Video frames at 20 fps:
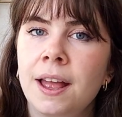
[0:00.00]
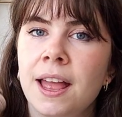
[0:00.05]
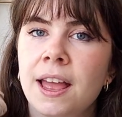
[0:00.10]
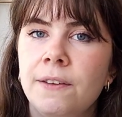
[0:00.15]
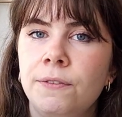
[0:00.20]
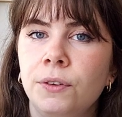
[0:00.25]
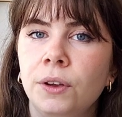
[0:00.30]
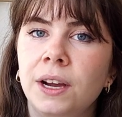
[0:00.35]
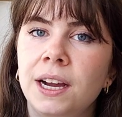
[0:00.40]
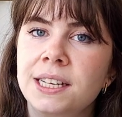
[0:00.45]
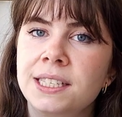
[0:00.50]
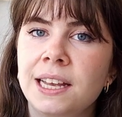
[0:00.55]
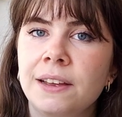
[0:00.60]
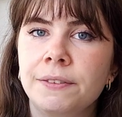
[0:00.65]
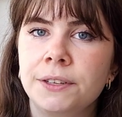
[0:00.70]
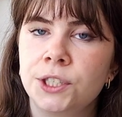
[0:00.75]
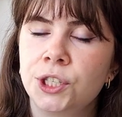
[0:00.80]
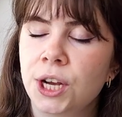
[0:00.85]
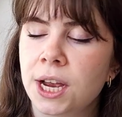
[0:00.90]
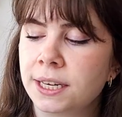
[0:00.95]
If you guys
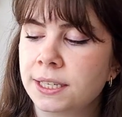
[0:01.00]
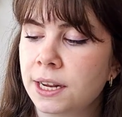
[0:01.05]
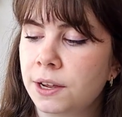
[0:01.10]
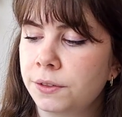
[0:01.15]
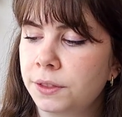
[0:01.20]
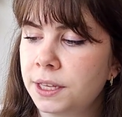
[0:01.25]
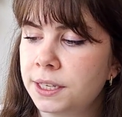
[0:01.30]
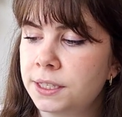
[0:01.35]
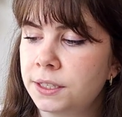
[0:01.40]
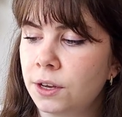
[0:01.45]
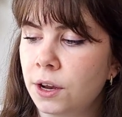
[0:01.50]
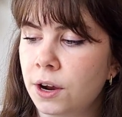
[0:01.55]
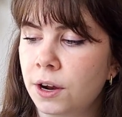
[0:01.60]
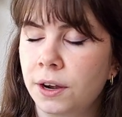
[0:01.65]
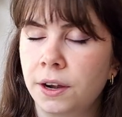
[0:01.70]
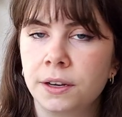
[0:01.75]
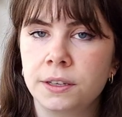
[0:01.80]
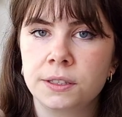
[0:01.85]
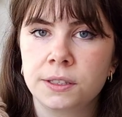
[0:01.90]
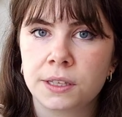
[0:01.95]
haven't checked out this
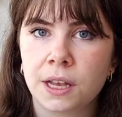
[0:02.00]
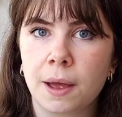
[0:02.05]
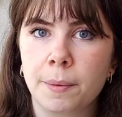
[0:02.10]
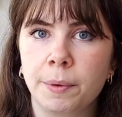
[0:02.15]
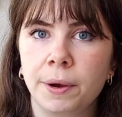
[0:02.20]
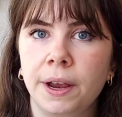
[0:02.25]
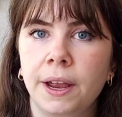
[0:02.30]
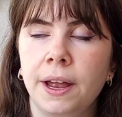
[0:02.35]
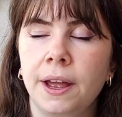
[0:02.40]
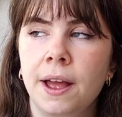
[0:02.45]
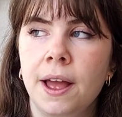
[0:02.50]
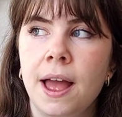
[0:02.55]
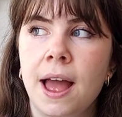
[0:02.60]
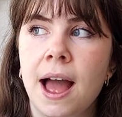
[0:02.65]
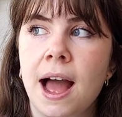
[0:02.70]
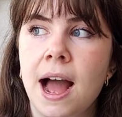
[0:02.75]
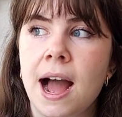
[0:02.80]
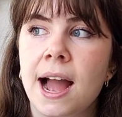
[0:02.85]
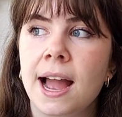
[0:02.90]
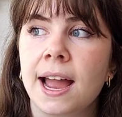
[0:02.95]
yarn, sabri,
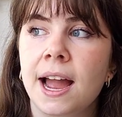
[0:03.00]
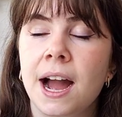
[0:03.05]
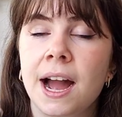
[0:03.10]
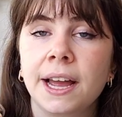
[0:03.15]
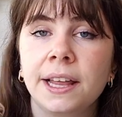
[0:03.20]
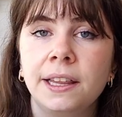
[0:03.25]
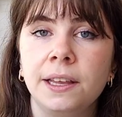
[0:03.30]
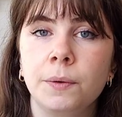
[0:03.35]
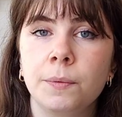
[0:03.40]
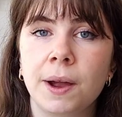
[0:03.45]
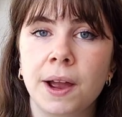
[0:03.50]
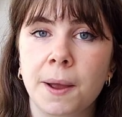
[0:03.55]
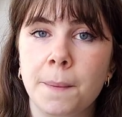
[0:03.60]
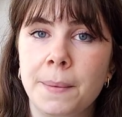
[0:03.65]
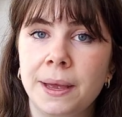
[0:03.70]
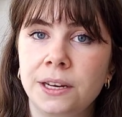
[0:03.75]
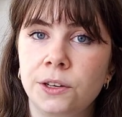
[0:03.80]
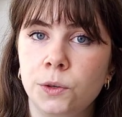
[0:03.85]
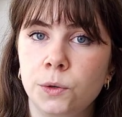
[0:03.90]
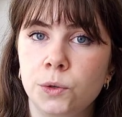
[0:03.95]
I highly
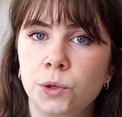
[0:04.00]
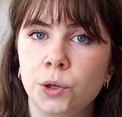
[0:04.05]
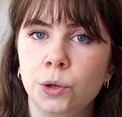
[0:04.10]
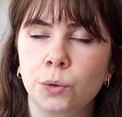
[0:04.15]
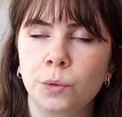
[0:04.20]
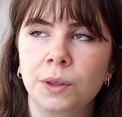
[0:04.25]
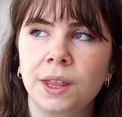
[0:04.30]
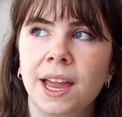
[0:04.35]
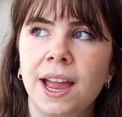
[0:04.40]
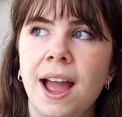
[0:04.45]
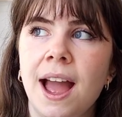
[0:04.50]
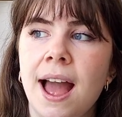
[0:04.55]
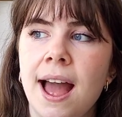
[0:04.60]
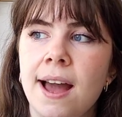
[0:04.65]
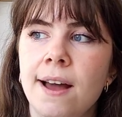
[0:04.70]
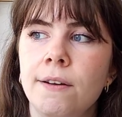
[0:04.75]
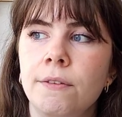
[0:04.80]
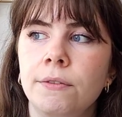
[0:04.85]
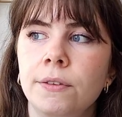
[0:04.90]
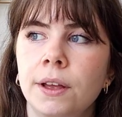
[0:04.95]
recommend you do. They
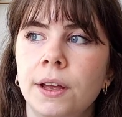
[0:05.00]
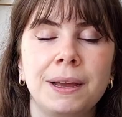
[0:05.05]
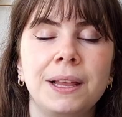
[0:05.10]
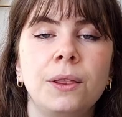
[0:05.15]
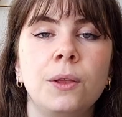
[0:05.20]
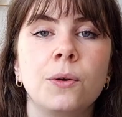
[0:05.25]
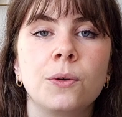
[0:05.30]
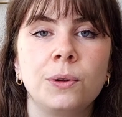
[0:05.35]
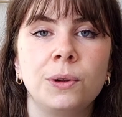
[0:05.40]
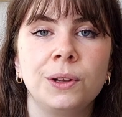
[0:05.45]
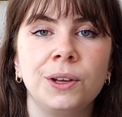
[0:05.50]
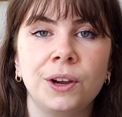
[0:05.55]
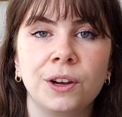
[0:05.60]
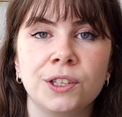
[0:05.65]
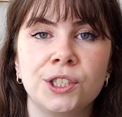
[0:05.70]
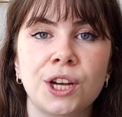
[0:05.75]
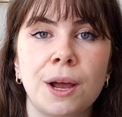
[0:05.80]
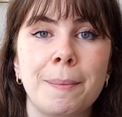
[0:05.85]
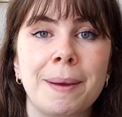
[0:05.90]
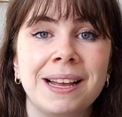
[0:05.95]
have, my local
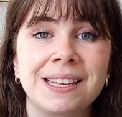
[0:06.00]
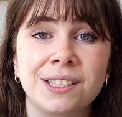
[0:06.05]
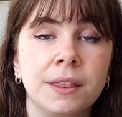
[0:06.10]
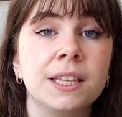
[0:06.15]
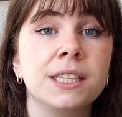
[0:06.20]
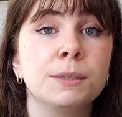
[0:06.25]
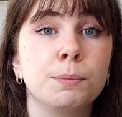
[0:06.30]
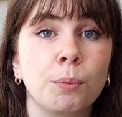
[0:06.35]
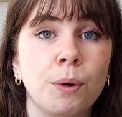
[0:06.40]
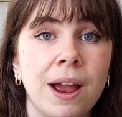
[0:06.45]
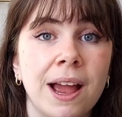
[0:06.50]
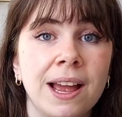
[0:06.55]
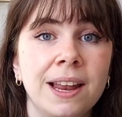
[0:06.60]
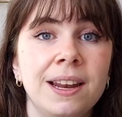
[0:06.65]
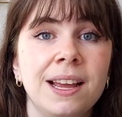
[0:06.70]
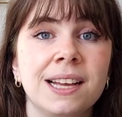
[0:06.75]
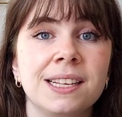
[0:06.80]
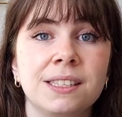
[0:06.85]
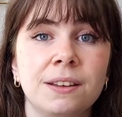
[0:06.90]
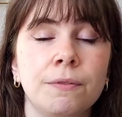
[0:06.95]
yarn shop has this brand,
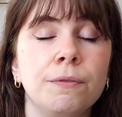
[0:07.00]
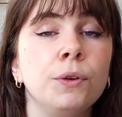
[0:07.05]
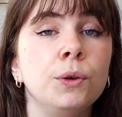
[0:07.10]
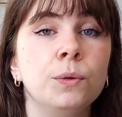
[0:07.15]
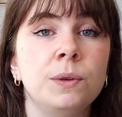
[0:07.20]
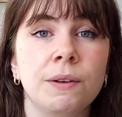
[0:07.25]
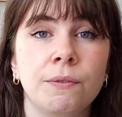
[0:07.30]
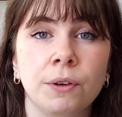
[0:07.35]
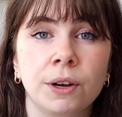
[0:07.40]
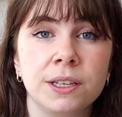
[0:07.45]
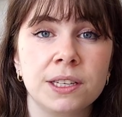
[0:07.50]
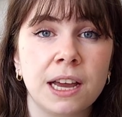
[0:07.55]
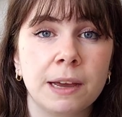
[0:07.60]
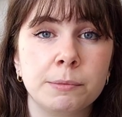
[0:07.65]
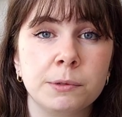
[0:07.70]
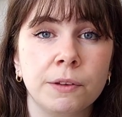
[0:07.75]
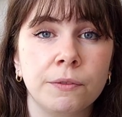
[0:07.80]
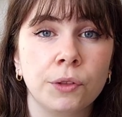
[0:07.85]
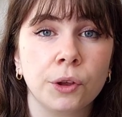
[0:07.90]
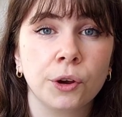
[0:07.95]
has a few different
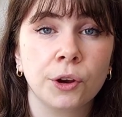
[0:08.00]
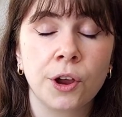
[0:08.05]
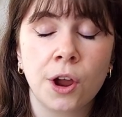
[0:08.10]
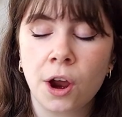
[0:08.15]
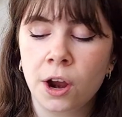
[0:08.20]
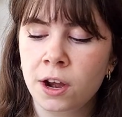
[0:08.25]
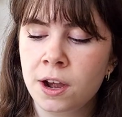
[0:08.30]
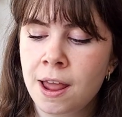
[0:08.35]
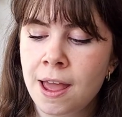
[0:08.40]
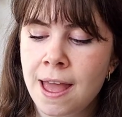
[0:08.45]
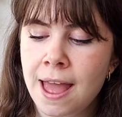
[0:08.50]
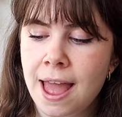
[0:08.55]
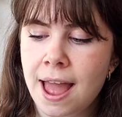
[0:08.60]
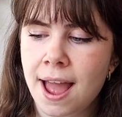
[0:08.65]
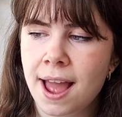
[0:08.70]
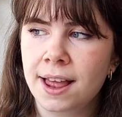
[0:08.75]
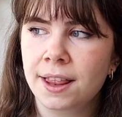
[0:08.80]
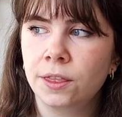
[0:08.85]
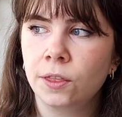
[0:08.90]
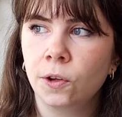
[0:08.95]
types of their yarn,
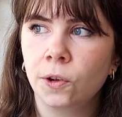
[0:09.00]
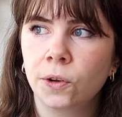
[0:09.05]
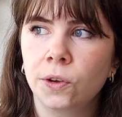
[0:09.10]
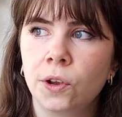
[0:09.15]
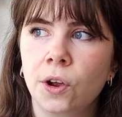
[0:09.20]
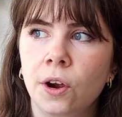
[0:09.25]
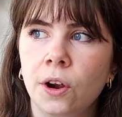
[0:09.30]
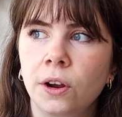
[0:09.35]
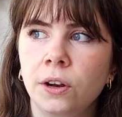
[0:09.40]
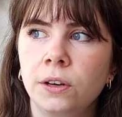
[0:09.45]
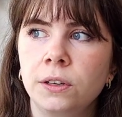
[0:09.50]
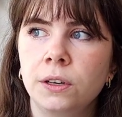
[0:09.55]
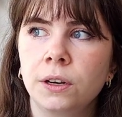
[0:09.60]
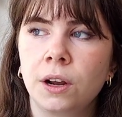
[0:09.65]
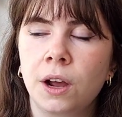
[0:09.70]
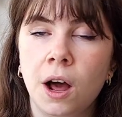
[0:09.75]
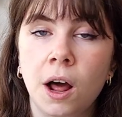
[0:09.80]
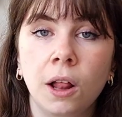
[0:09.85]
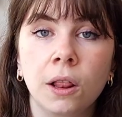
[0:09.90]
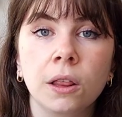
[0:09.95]
and their yarn
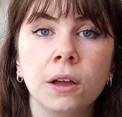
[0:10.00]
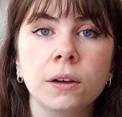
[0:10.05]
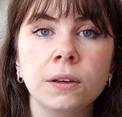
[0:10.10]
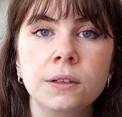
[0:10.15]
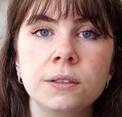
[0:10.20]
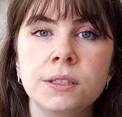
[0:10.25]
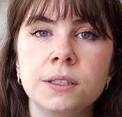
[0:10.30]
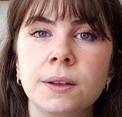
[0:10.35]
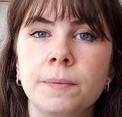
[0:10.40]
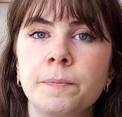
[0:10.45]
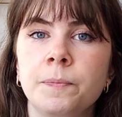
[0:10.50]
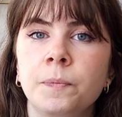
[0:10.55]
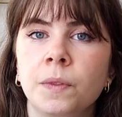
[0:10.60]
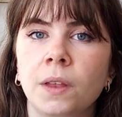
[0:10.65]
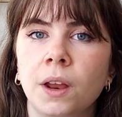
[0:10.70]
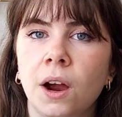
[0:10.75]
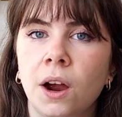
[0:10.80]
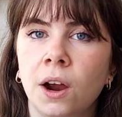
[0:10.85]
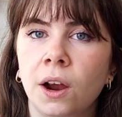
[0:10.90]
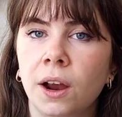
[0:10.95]
colors
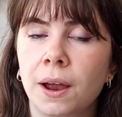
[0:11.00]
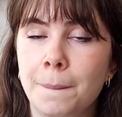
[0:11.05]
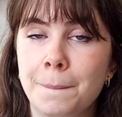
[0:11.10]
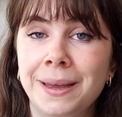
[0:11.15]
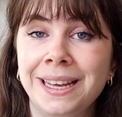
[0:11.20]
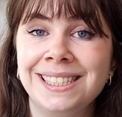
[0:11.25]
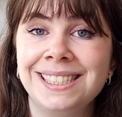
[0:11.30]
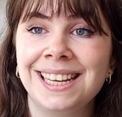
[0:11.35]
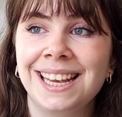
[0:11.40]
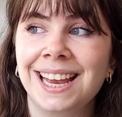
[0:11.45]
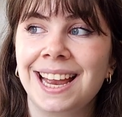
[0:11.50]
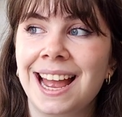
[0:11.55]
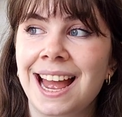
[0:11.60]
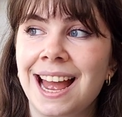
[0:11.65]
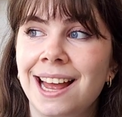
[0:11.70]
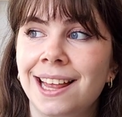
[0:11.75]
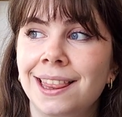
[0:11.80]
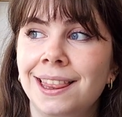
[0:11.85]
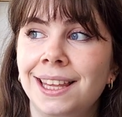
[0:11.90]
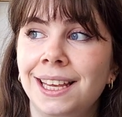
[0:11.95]
are amazing,
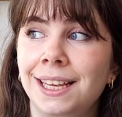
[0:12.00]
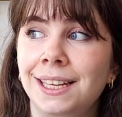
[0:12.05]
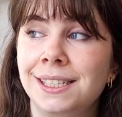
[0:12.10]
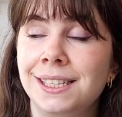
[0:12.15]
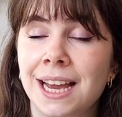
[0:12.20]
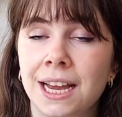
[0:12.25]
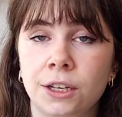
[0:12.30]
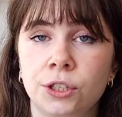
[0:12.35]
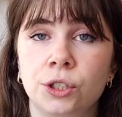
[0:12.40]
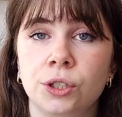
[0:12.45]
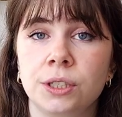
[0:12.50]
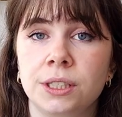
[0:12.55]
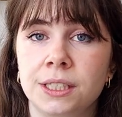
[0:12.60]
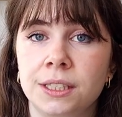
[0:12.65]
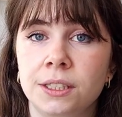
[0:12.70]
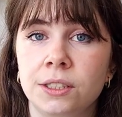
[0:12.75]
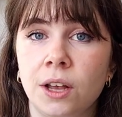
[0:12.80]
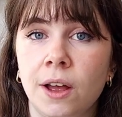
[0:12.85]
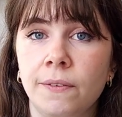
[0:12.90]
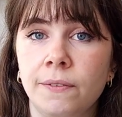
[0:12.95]
and the textures
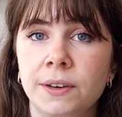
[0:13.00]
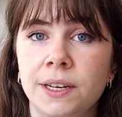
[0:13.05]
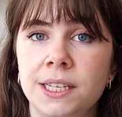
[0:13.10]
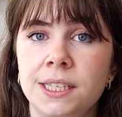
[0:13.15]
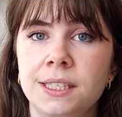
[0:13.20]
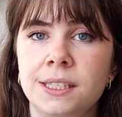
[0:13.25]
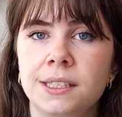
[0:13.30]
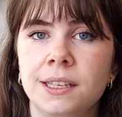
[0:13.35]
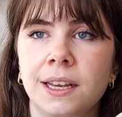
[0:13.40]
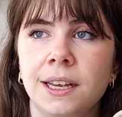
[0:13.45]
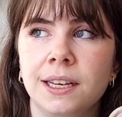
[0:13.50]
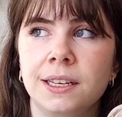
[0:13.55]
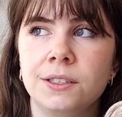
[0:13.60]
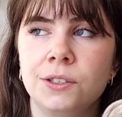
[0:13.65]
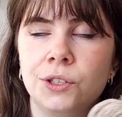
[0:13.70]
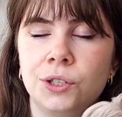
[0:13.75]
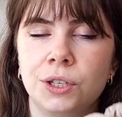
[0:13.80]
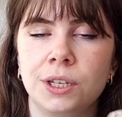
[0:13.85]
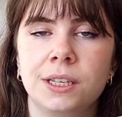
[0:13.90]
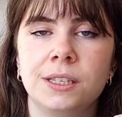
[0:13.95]
and softness
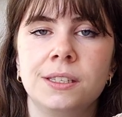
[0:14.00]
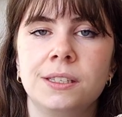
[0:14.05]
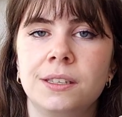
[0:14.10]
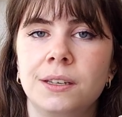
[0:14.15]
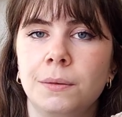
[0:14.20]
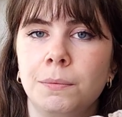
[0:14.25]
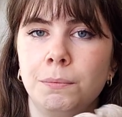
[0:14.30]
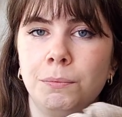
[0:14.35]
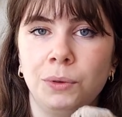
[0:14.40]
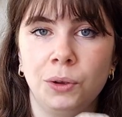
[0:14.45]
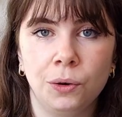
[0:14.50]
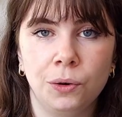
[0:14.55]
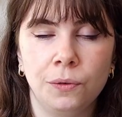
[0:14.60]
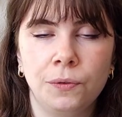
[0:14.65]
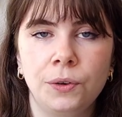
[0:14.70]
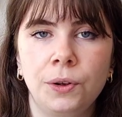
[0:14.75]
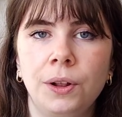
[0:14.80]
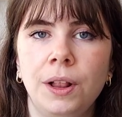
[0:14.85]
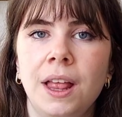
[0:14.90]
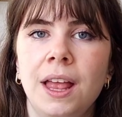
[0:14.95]
is just
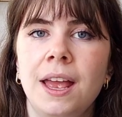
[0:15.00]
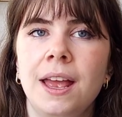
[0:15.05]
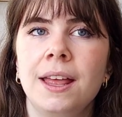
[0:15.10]
beautiful.